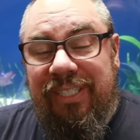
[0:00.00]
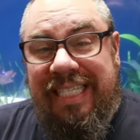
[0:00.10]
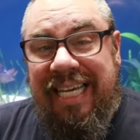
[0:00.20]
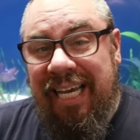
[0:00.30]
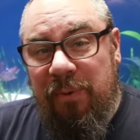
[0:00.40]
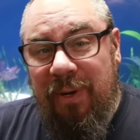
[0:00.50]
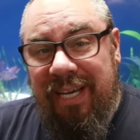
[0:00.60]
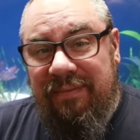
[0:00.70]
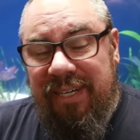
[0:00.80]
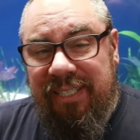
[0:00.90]
there's D I
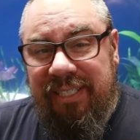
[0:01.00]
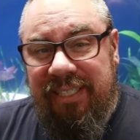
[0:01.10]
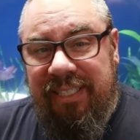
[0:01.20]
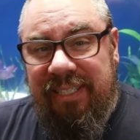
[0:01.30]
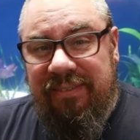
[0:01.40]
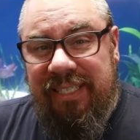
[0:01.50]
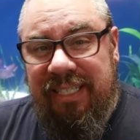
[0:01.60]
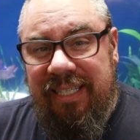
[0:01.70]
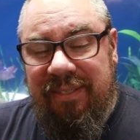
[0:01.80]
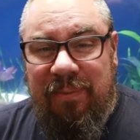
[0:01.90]
Y versions you'll have
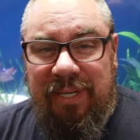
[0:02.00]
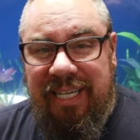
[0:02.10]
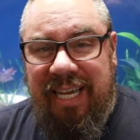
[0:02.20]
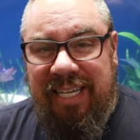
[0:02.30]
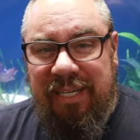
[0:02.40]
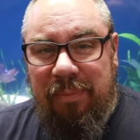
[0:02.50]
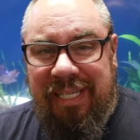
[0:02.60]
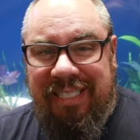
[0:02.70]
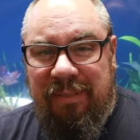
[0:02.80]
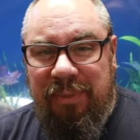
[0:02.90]
seen where you get your
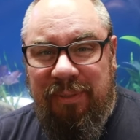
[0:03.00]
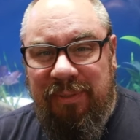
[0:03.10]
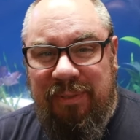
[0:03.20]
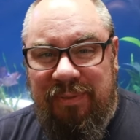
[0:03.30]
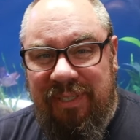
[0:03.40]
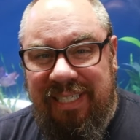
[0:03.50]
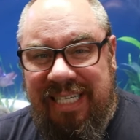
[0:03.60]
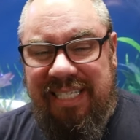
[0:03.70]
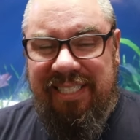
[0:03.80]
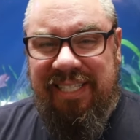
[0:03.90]
plastic bottles full of
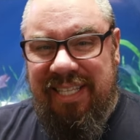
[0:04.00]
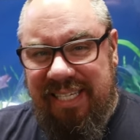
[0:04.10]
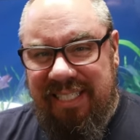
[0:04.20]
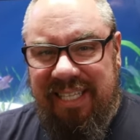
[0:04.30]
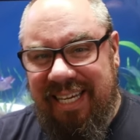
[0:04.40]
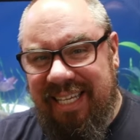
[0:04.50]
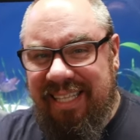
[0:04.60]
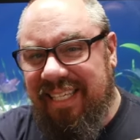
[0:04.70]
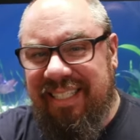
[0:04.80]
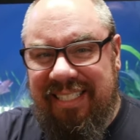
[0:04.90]
yeast and things like that
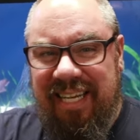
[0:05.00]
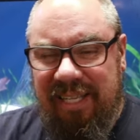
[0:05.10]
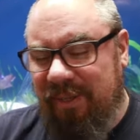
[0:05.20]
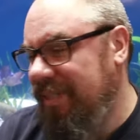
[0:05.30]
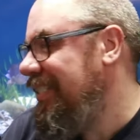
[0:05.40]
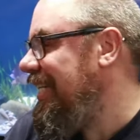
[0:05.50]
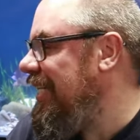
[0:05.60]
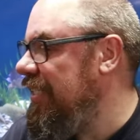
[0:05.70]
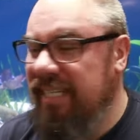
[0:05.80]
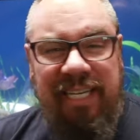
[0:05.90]
and they sit
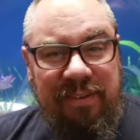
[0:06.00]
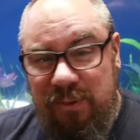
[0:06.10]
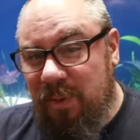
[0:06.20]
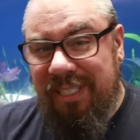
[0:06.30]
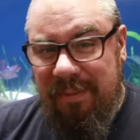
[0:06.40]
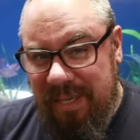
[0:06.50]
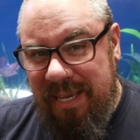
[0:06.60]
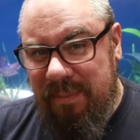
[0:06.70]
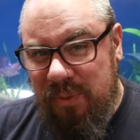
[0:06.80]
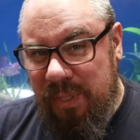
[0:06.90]
alongside. If you want something
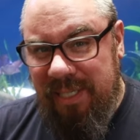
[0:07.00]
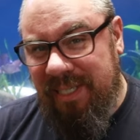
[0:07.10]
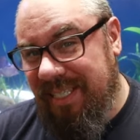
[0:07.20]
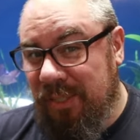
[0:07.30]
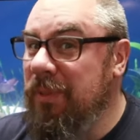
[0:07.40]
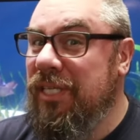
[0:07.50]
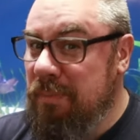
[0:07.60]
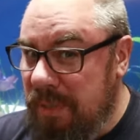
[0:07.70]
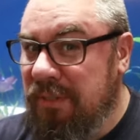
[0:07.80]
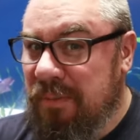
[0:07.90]
in between, this is where the
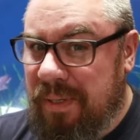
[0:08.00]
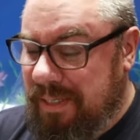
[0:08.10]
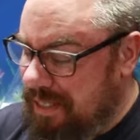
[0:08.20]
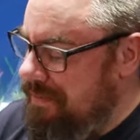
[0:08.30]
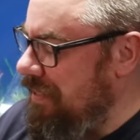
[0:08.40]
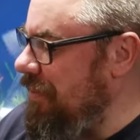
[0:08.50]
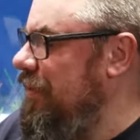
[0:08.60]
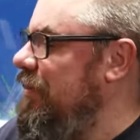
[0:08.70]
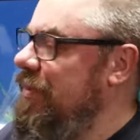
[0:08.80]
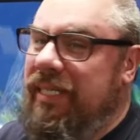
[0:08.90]
sponsored part of the video
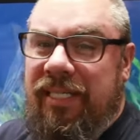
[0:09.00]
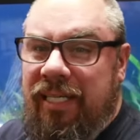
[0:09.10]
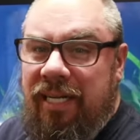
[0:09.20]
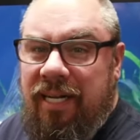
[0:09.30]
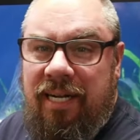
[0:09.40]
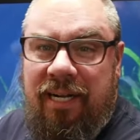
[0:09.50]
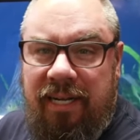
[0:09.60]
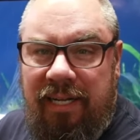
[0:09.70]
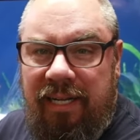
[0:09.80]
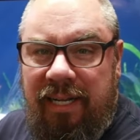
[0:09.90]
comes in.
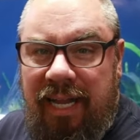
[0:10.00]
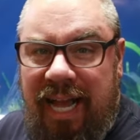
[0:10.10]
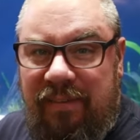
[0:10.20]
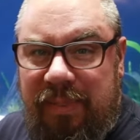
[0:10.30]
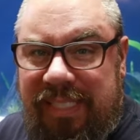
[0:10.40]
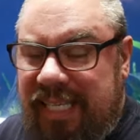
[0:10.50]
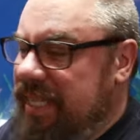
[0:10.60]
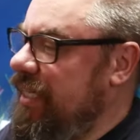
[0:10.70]
I've been sent